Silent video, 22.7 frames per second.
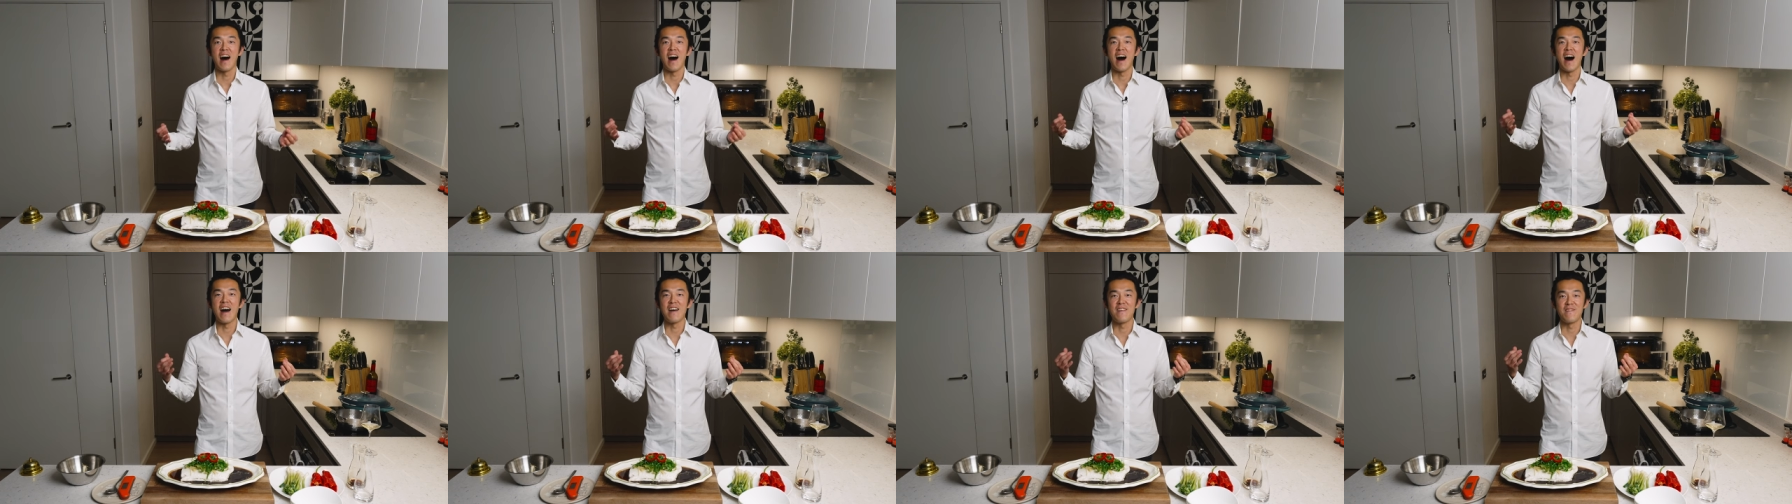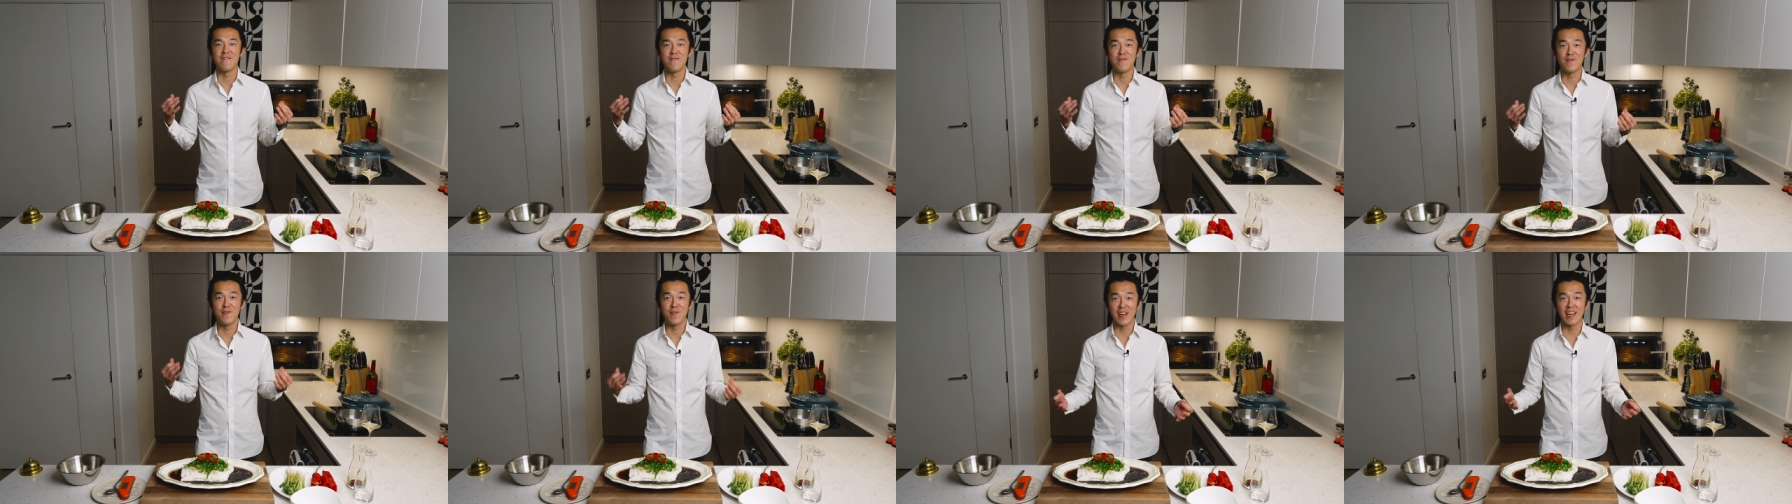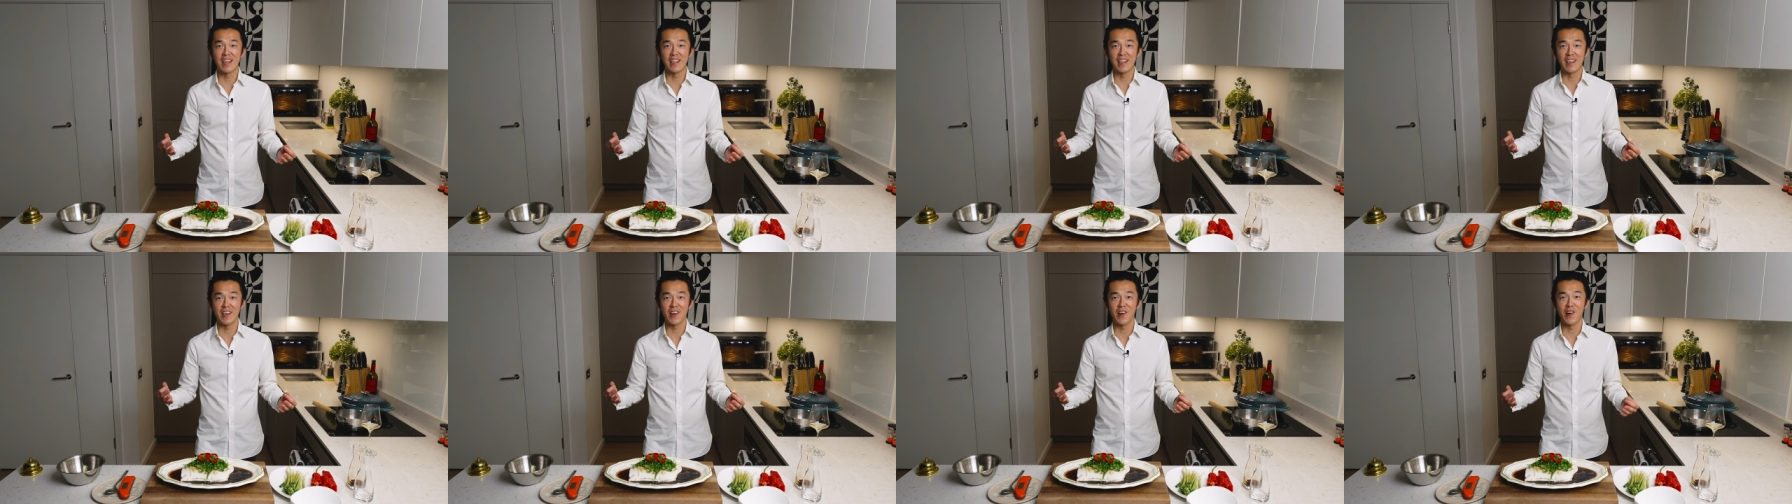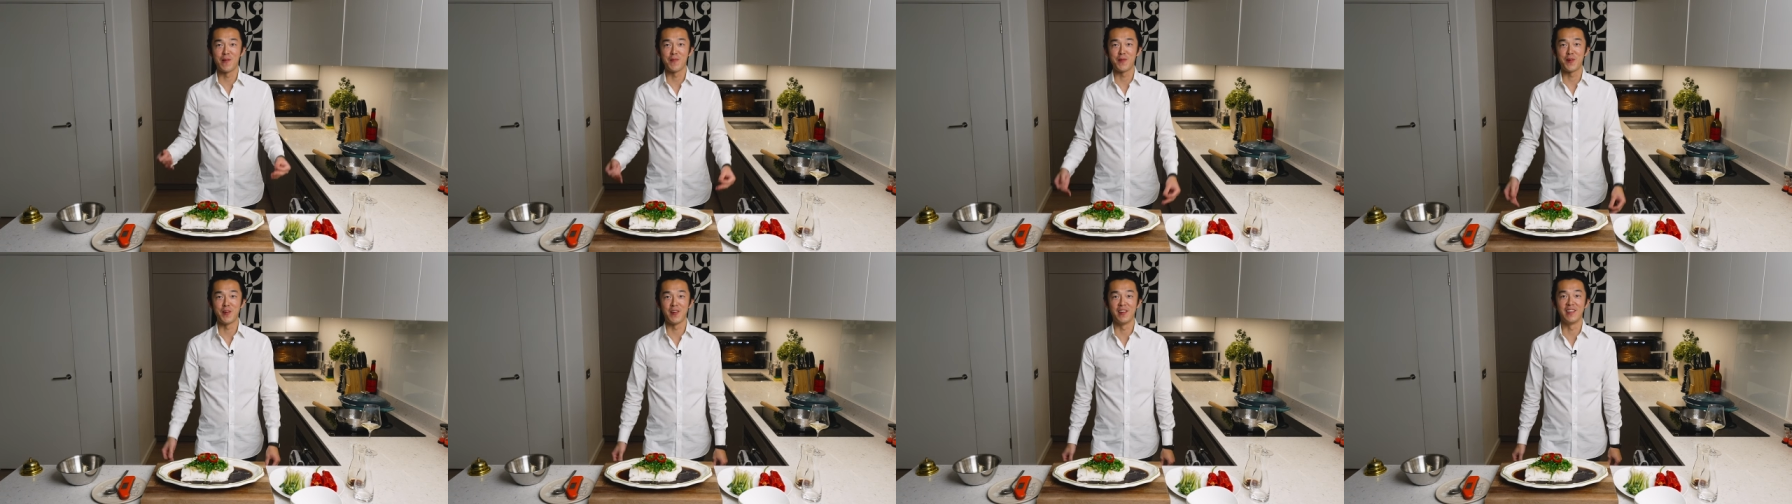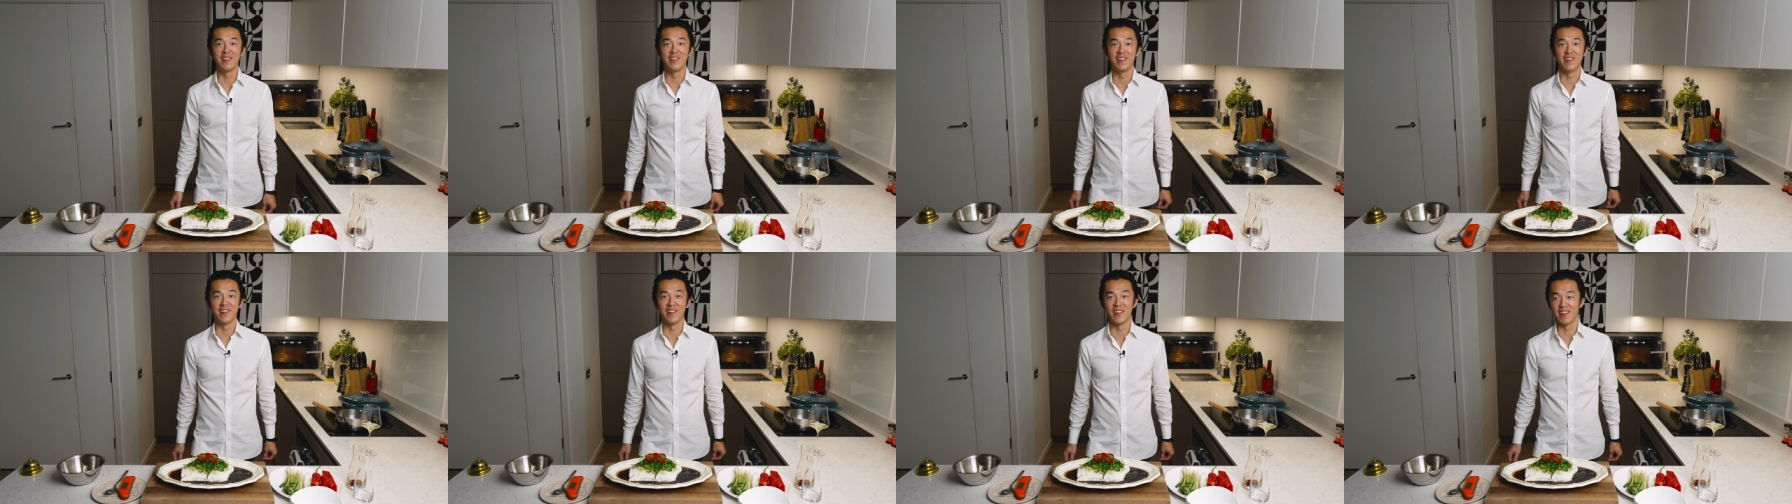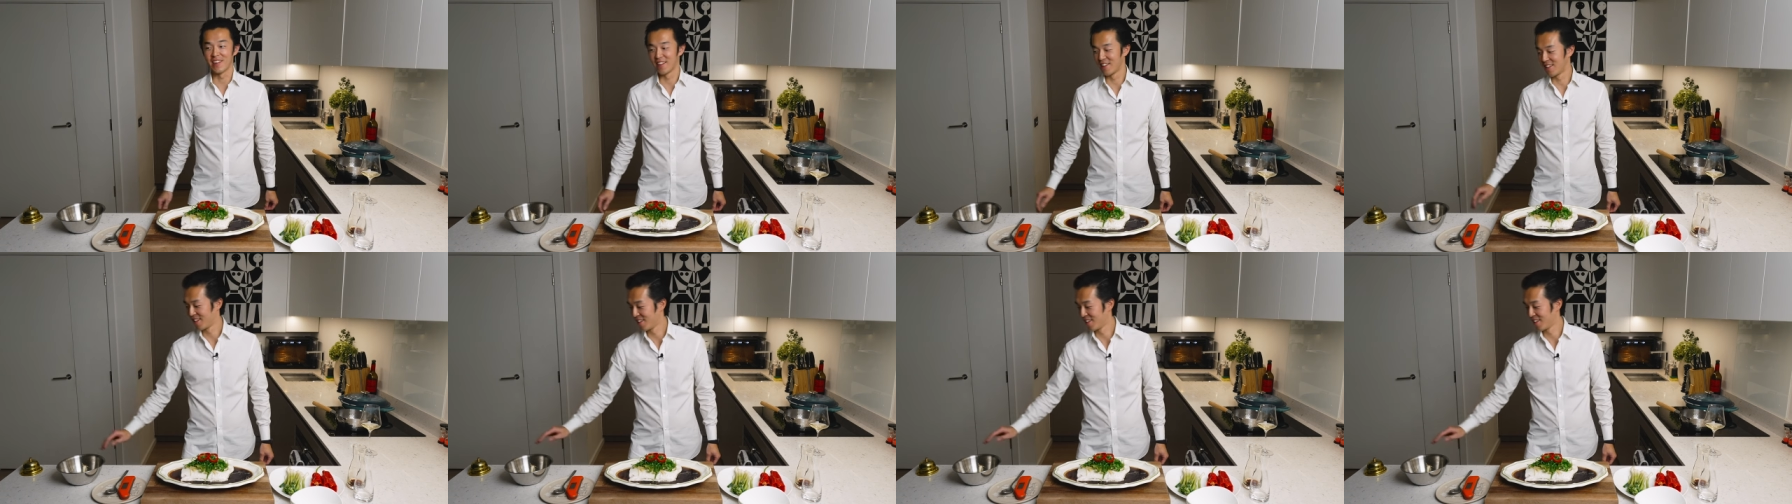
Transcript: I really hope you enjoy.